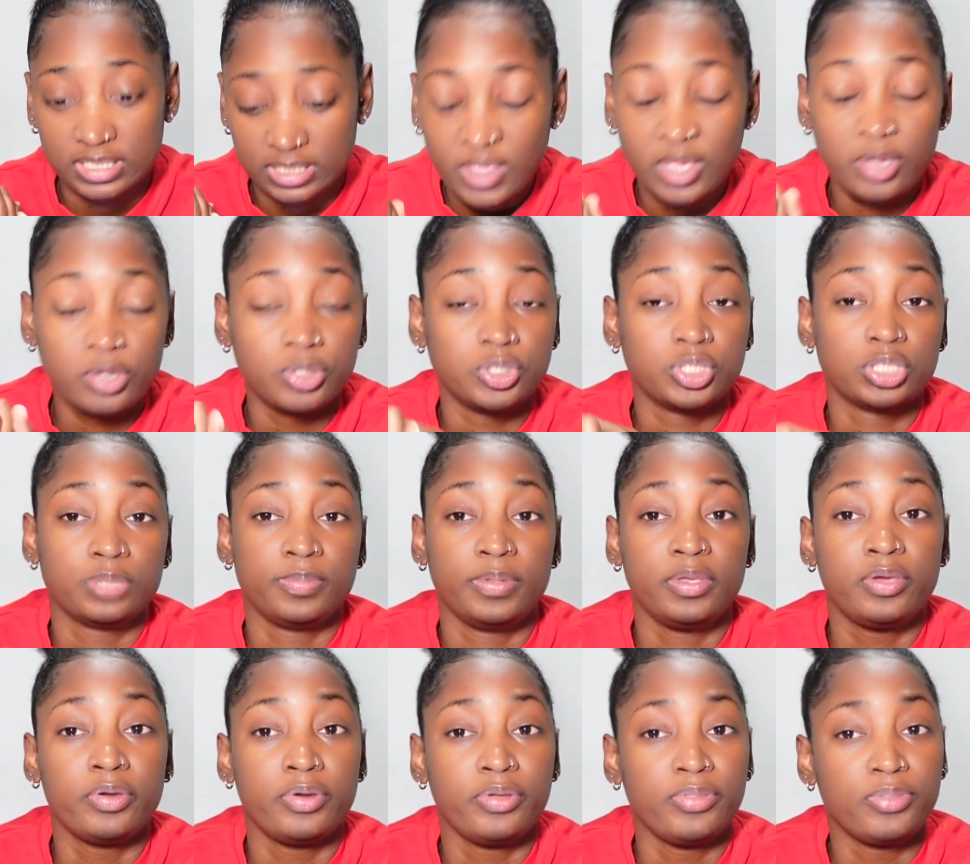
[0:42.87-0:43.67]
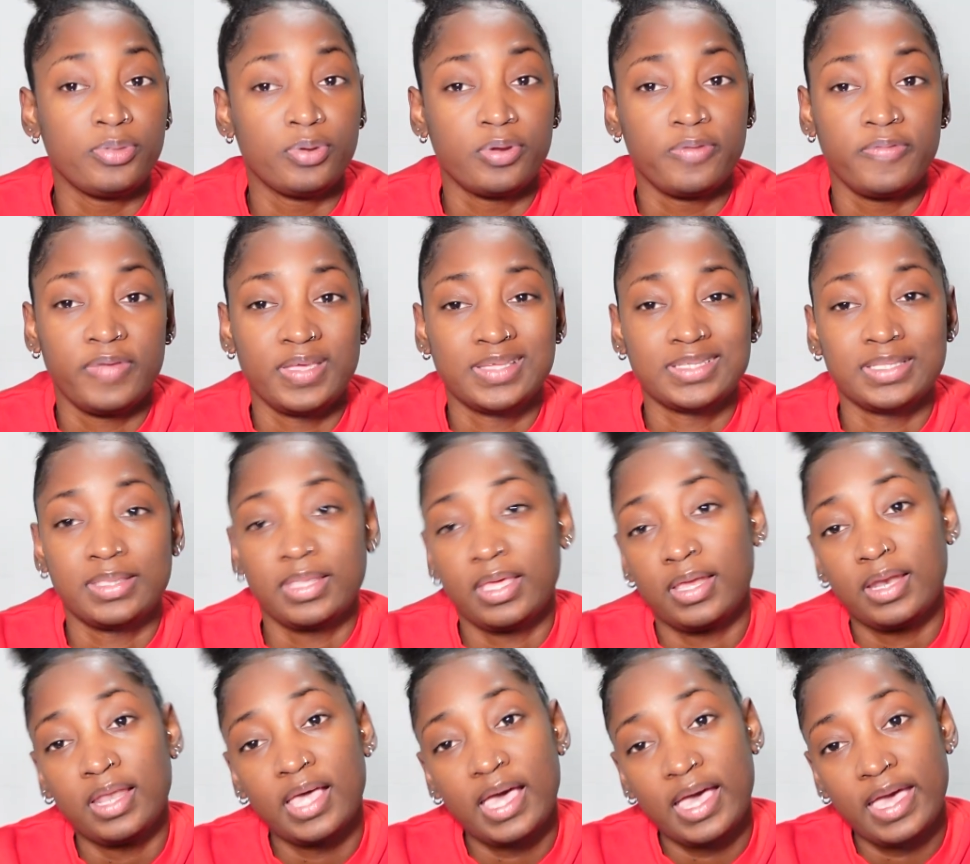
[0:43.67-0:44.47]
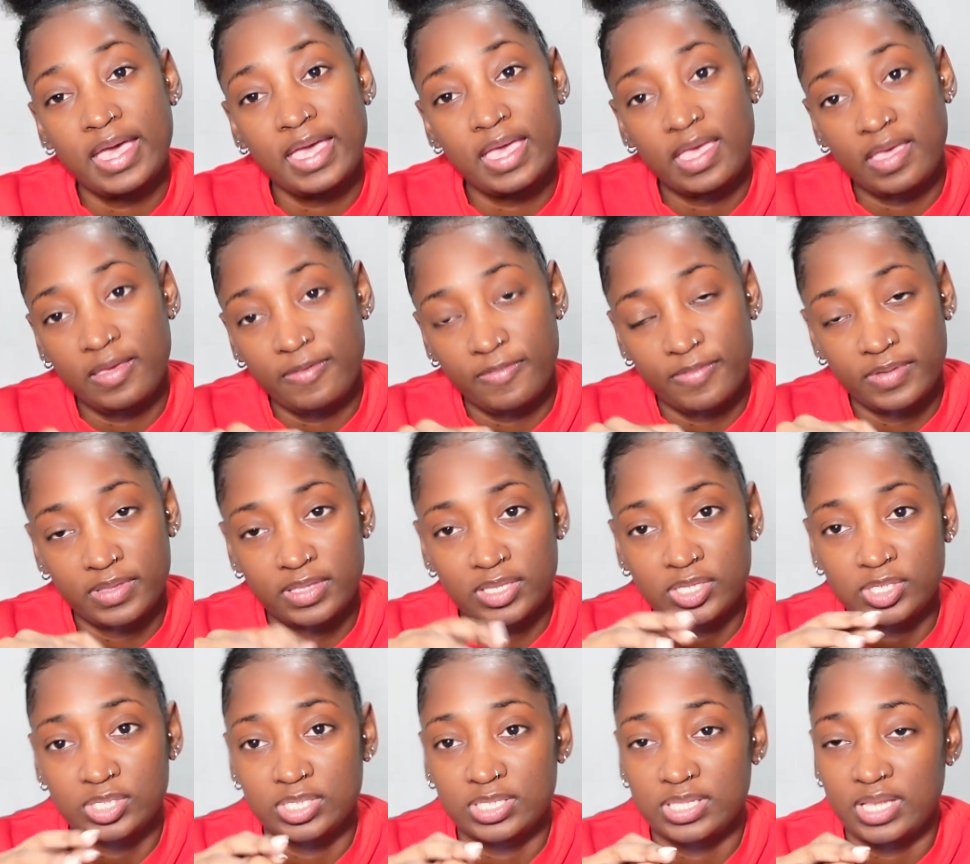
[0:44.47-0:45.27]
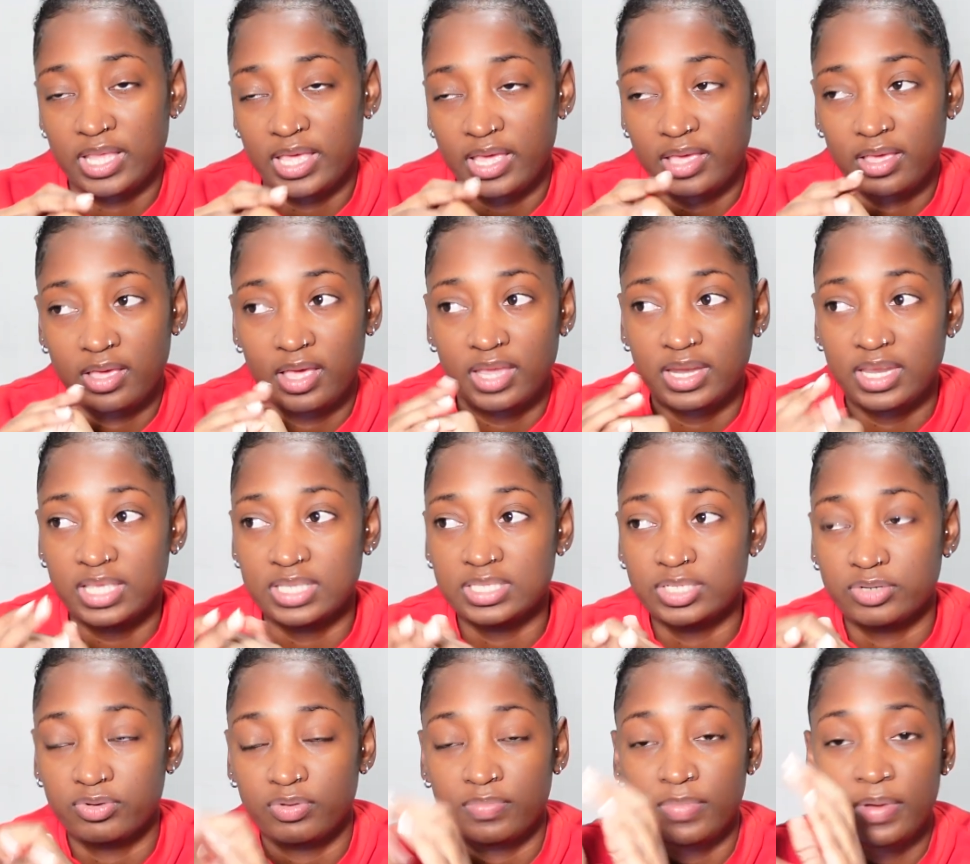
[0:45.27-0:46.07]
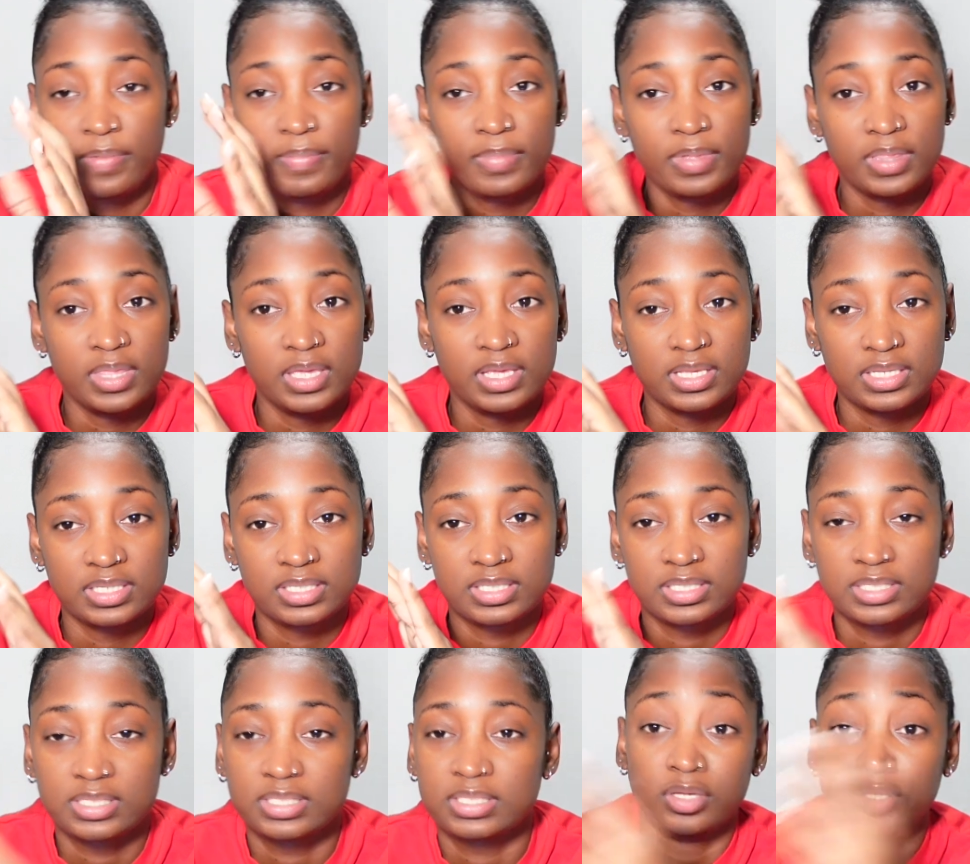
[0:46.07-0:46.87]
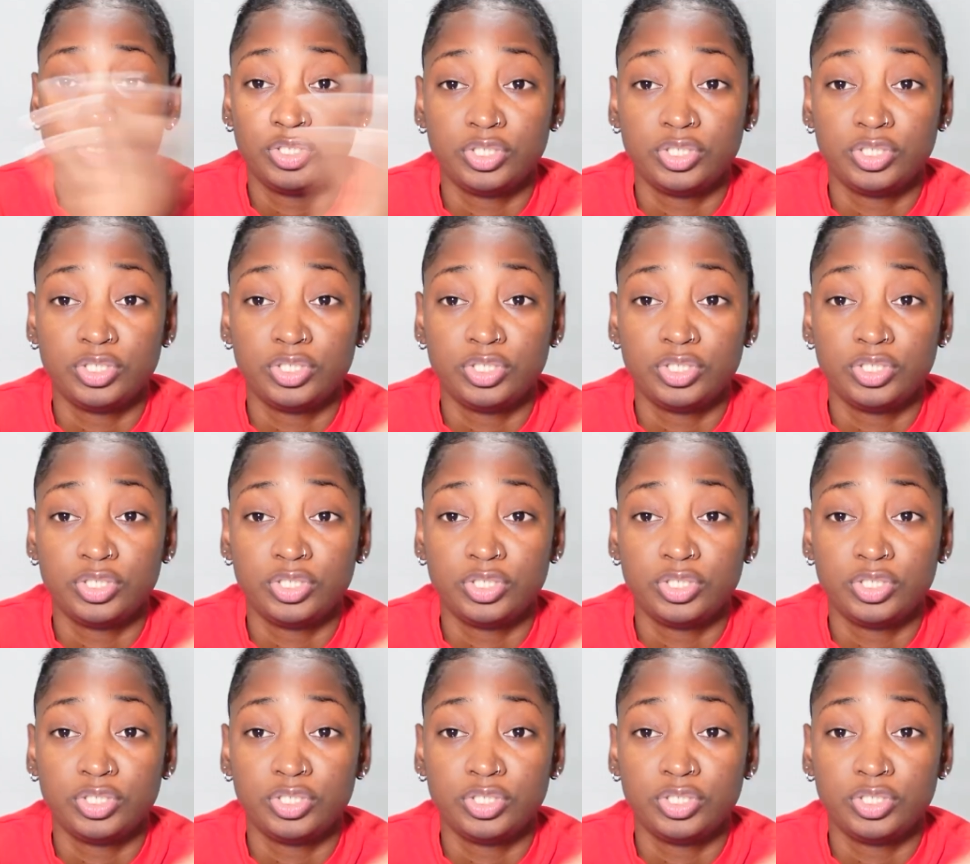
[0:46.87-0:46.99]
They could just be going through a phase in their life and they're just like, I need to remember this.